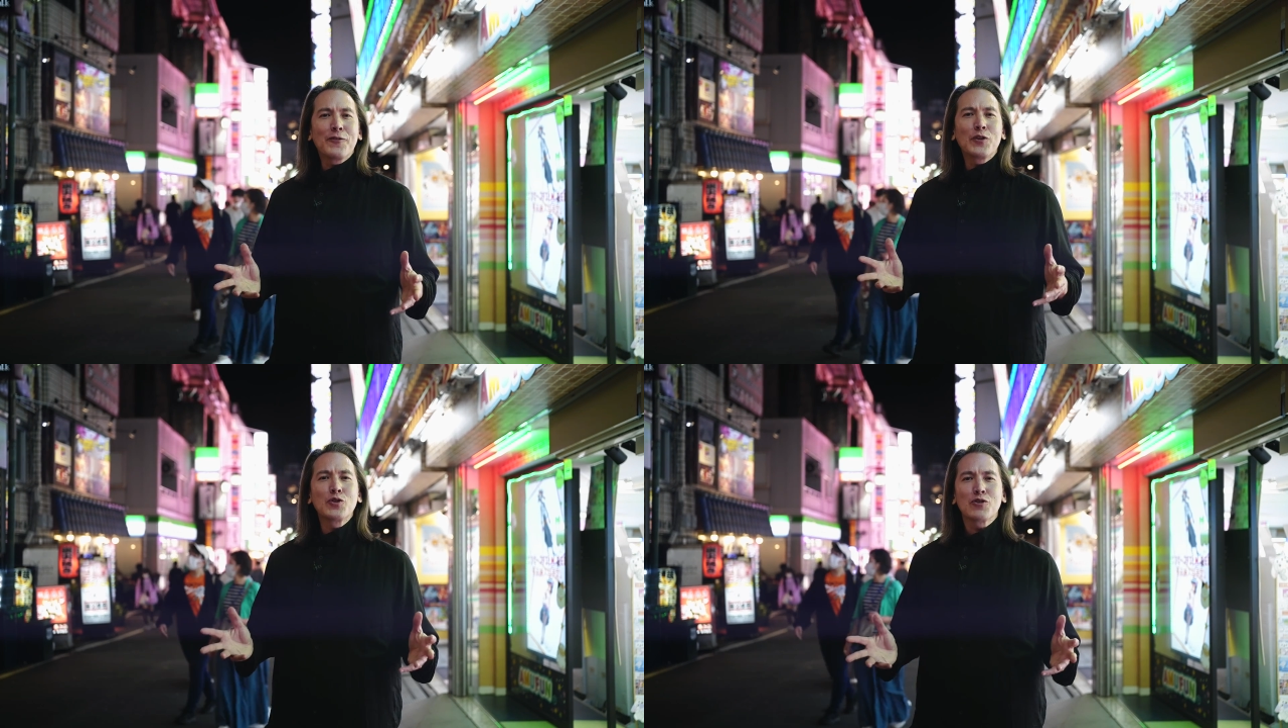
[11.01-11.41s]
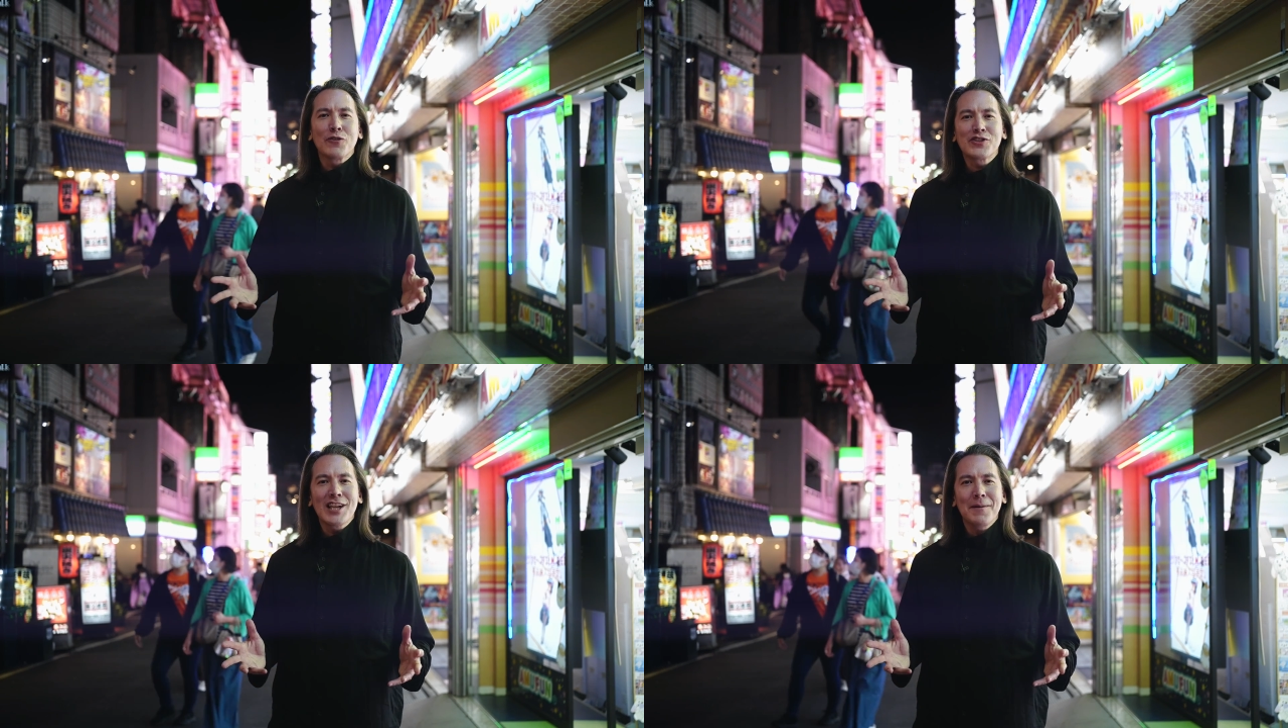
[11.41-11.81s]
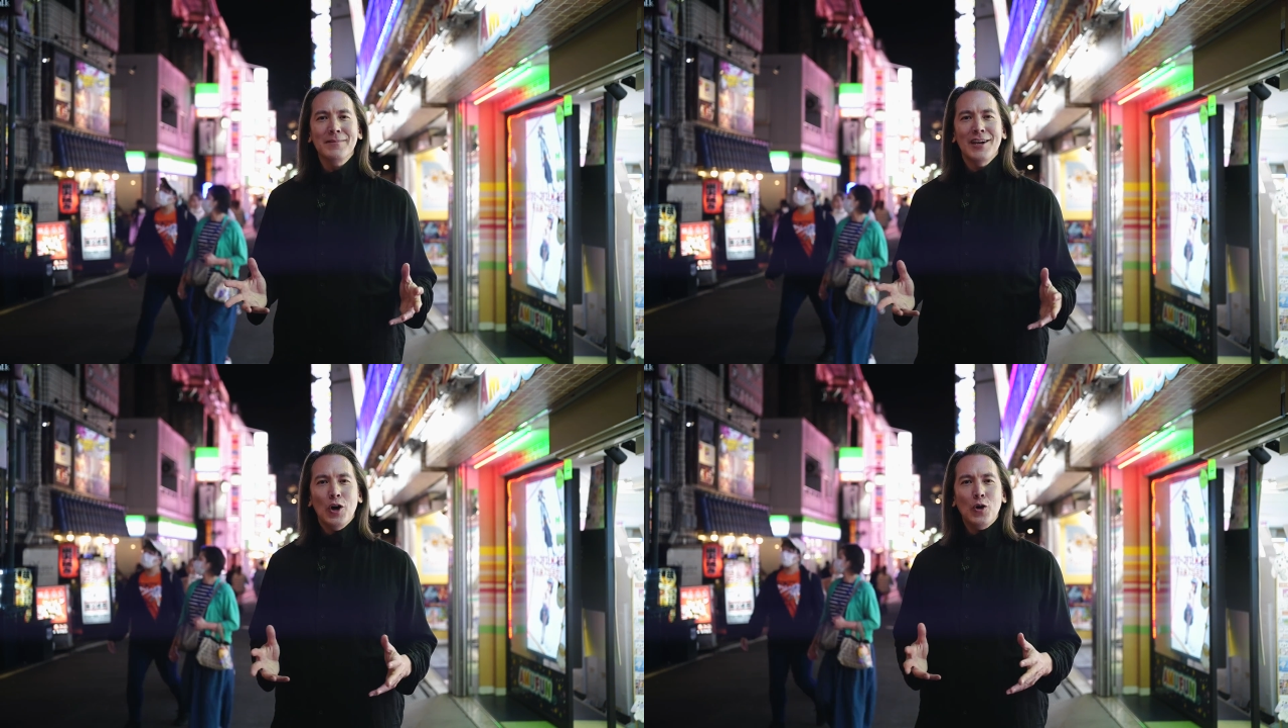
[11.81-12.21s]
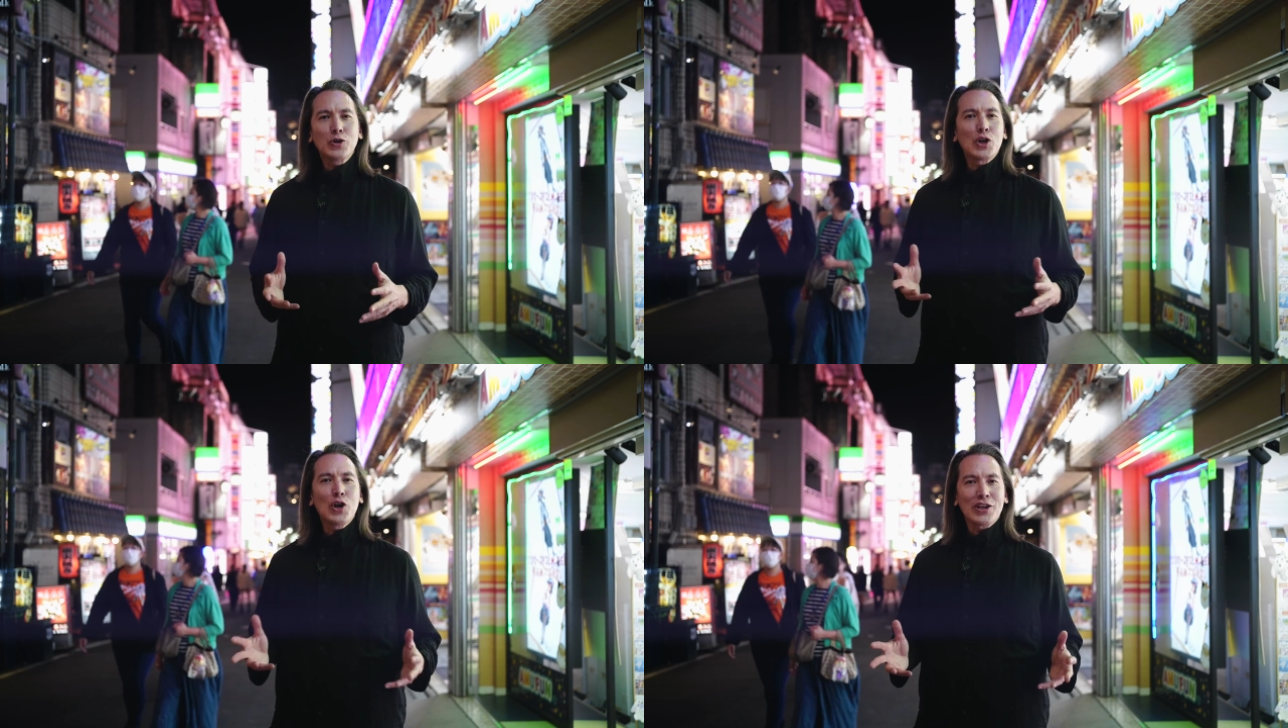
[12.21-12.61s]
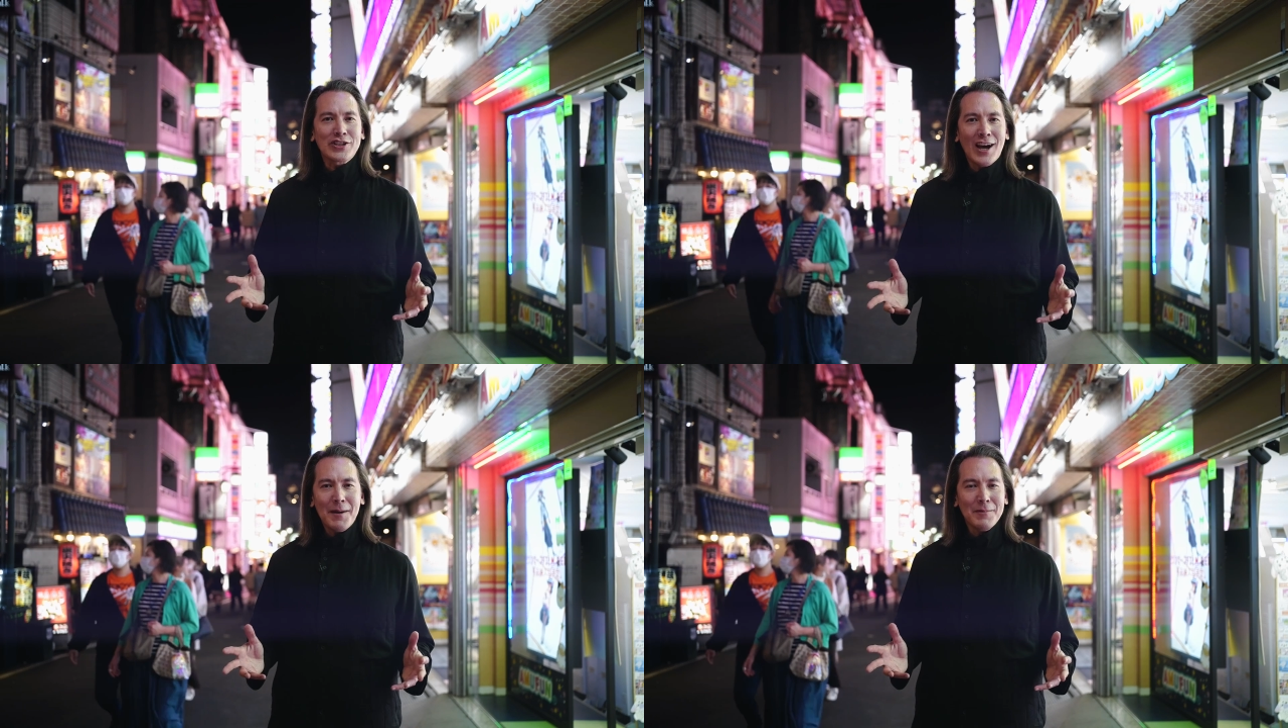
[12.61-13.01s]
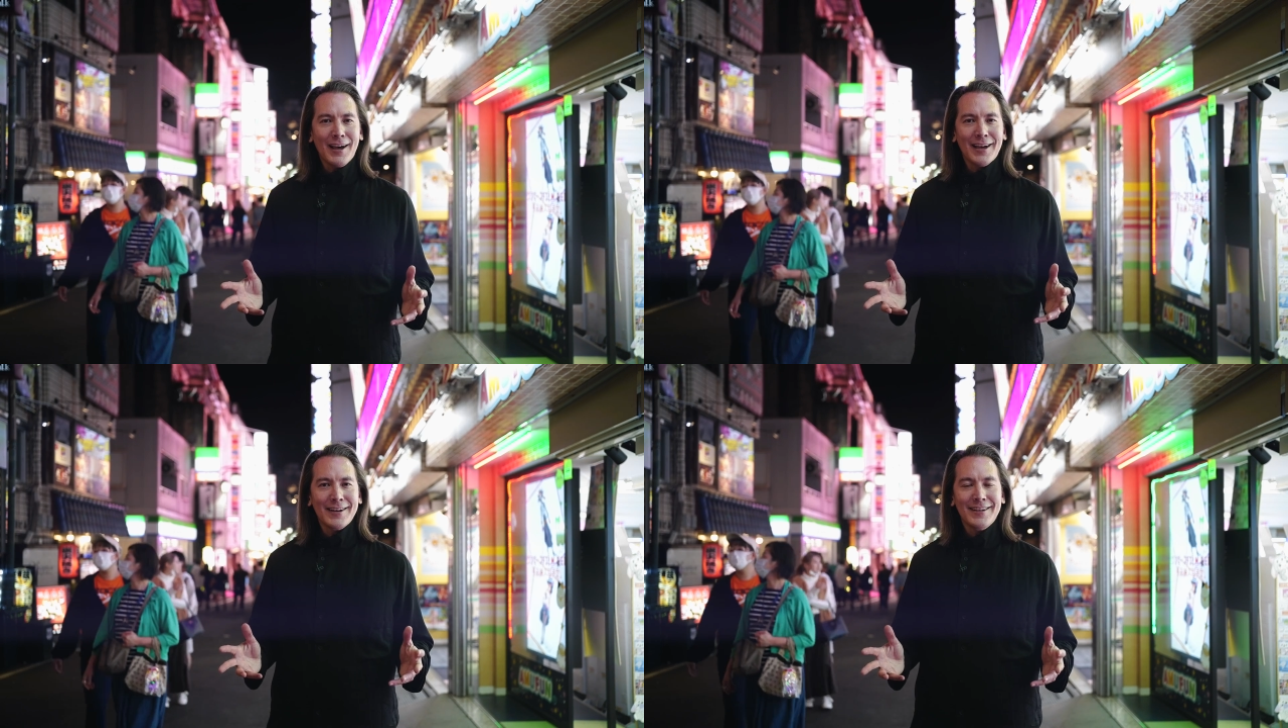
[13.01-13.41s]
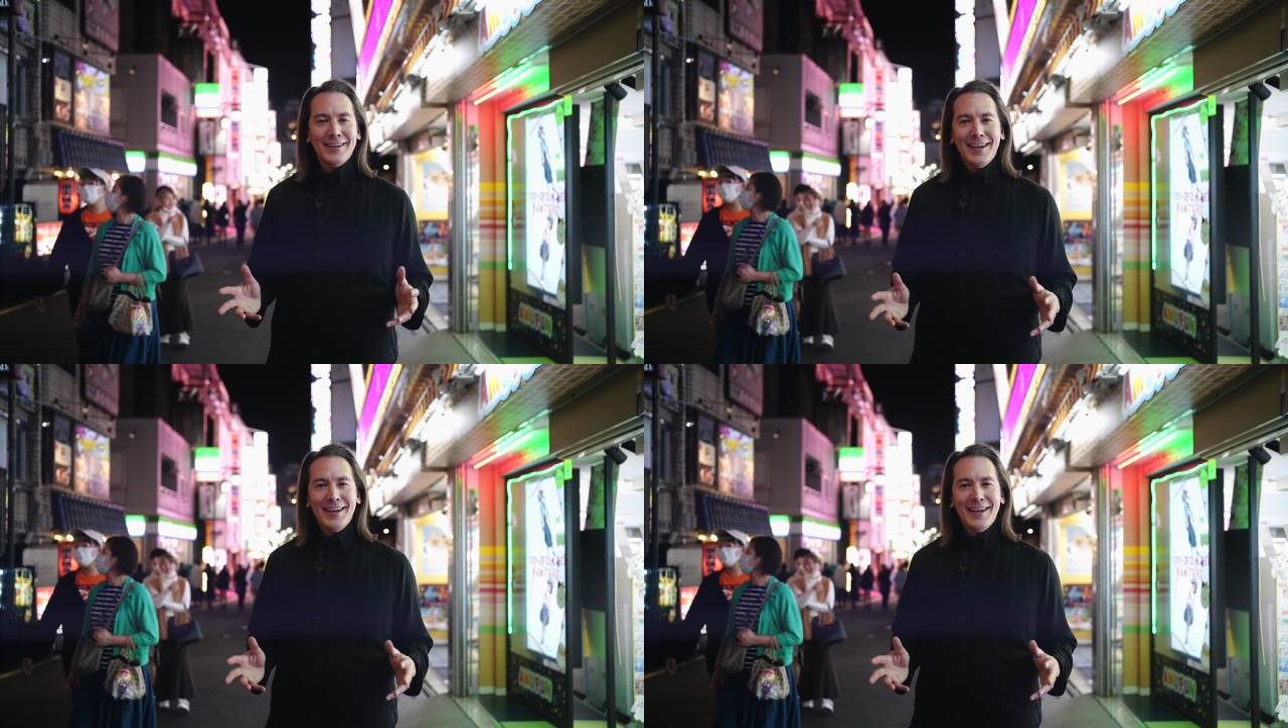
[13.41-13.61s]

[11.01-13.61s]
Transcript: future of some alternate timeline.